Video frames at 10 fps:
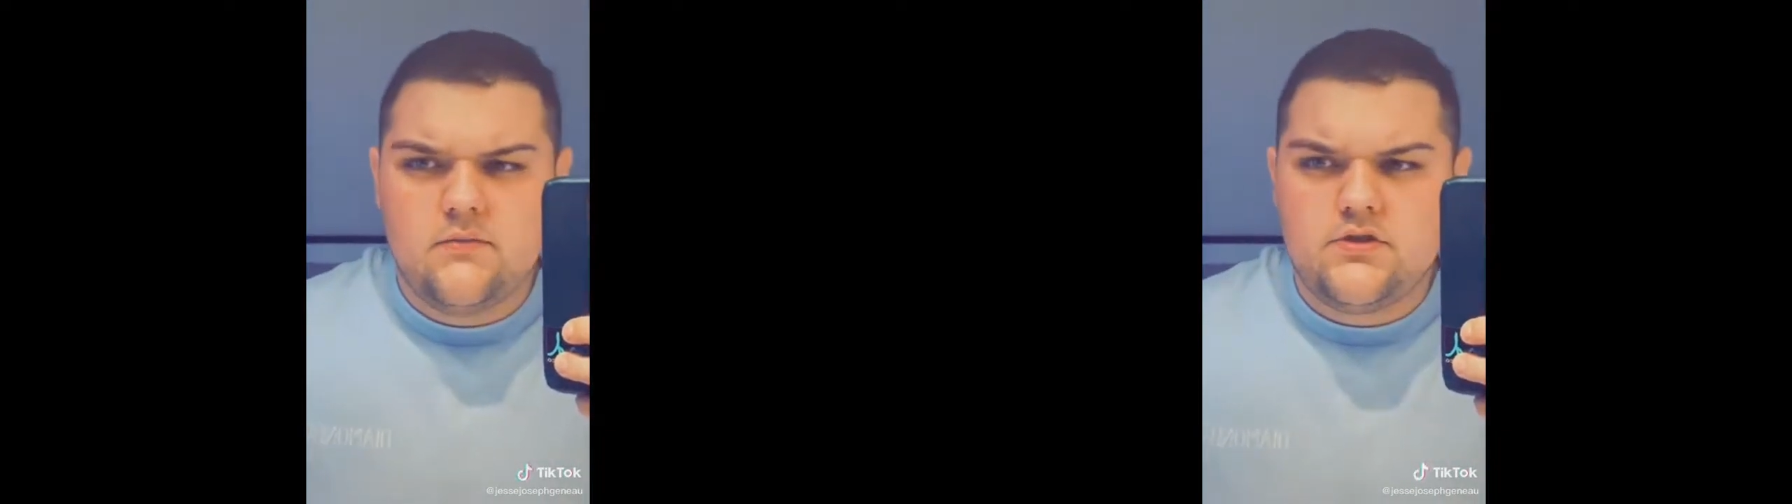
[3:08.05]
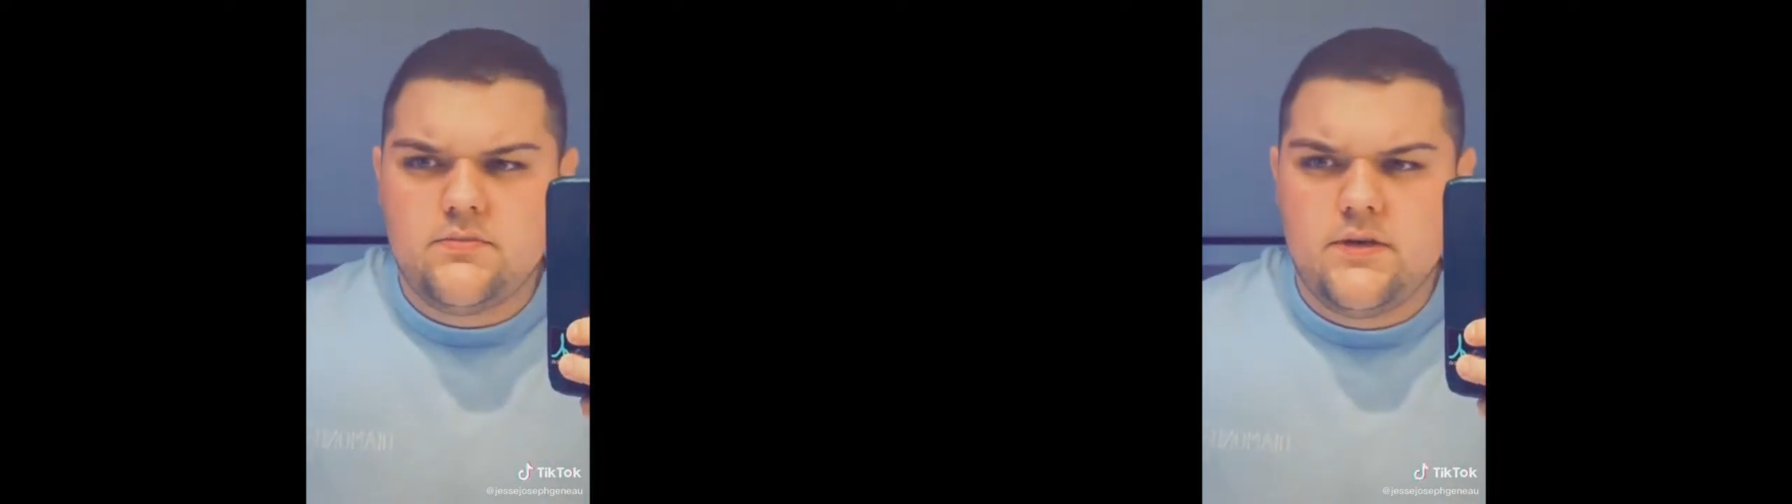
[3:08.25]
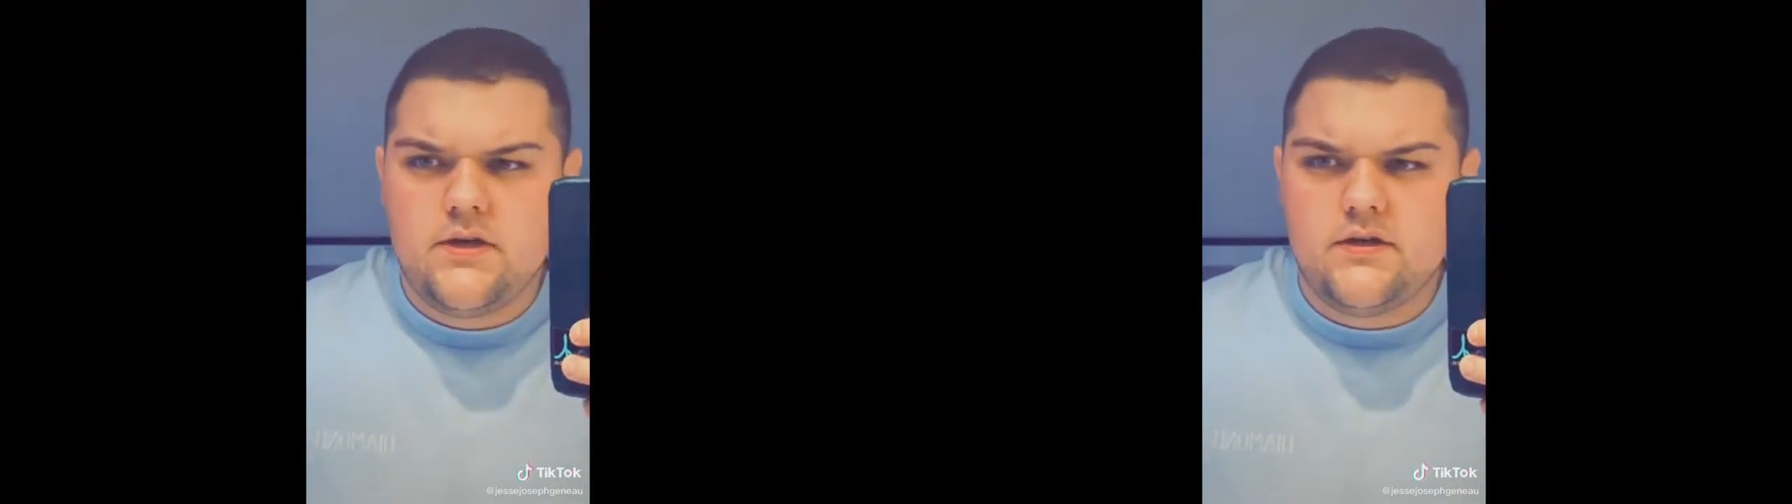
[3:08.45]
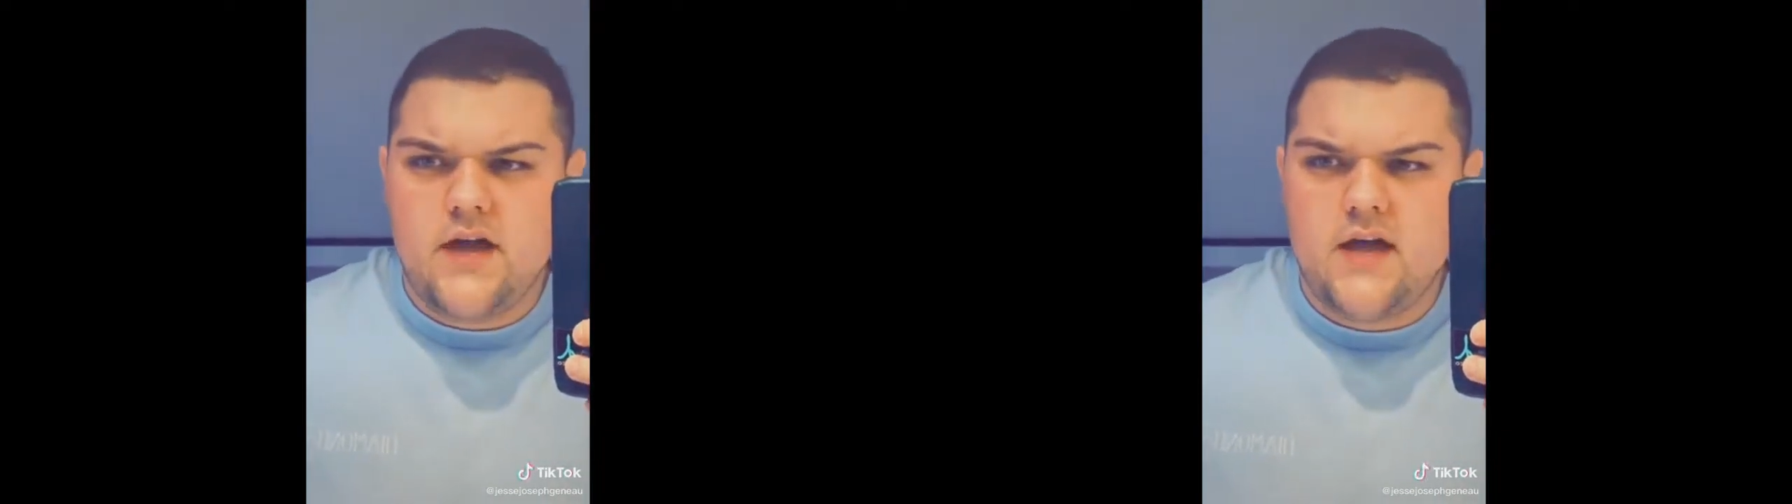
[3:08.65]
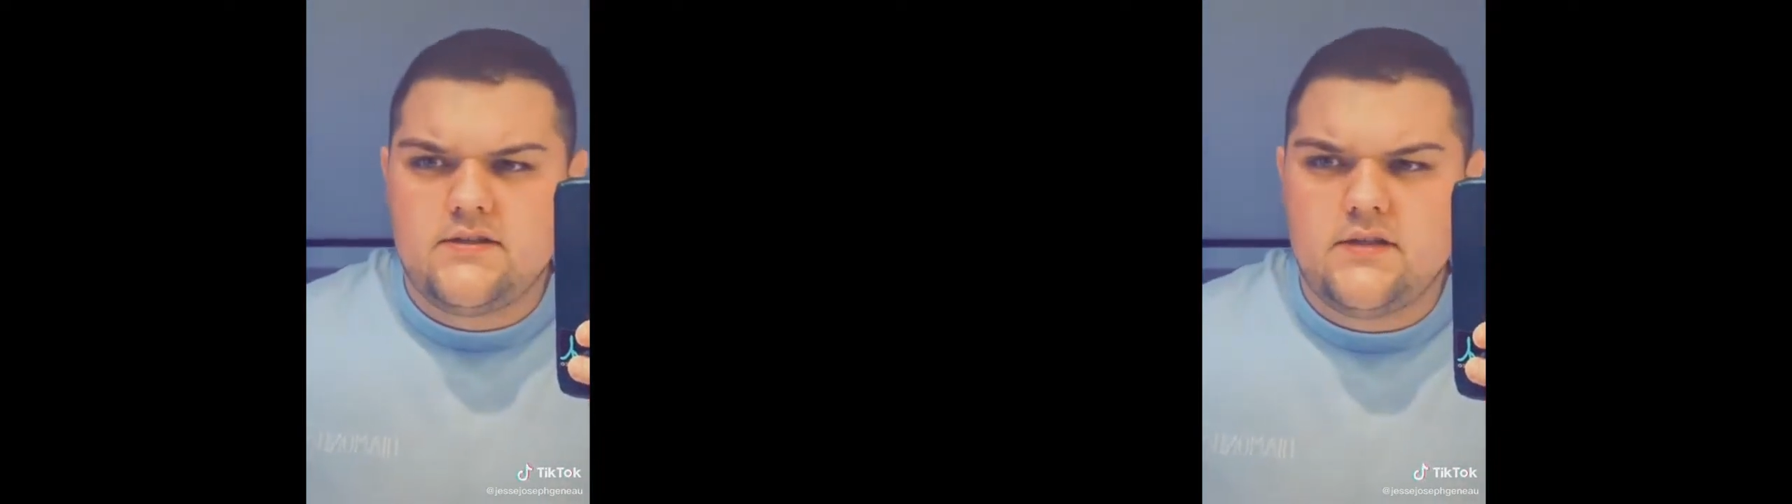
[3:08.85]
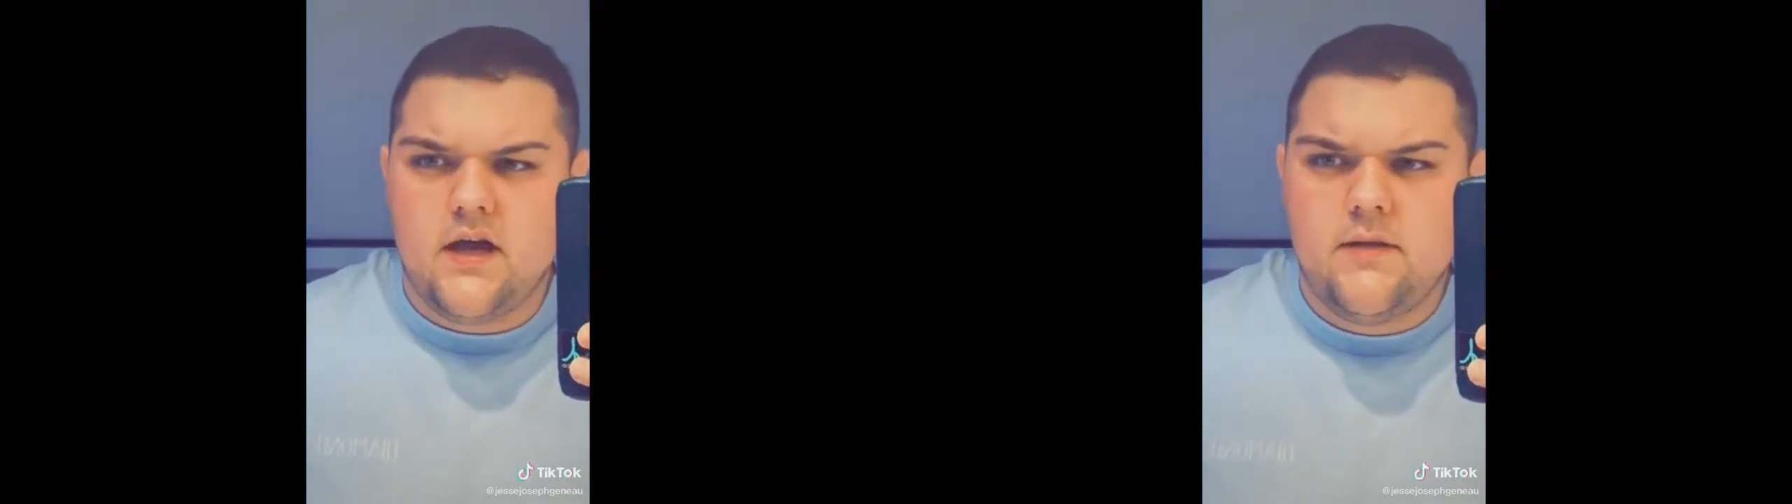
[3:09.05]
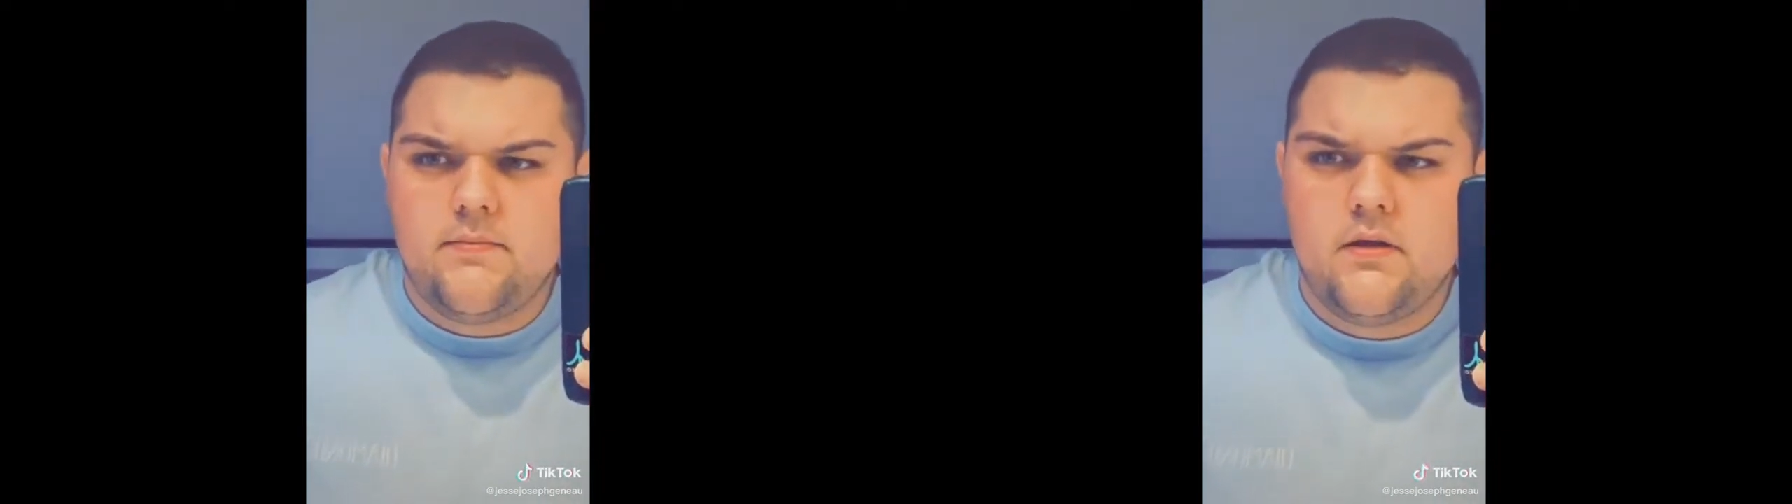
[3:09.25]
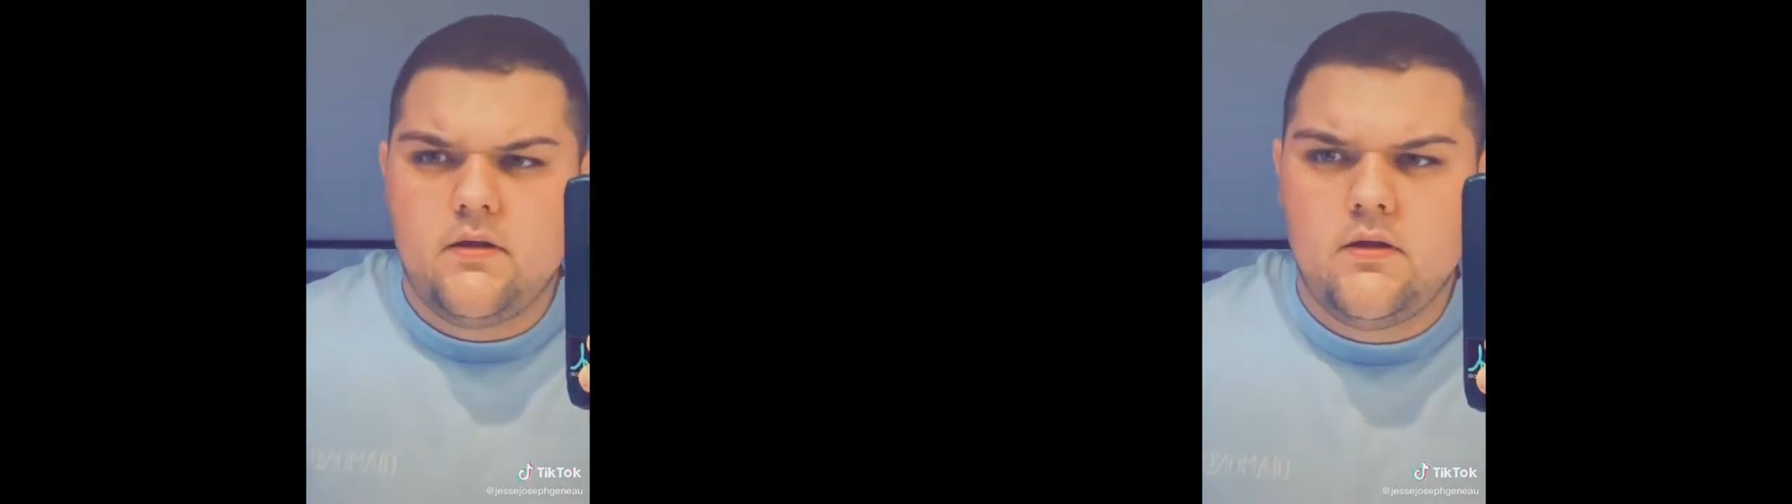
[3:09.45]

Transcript: would you be your dad's type?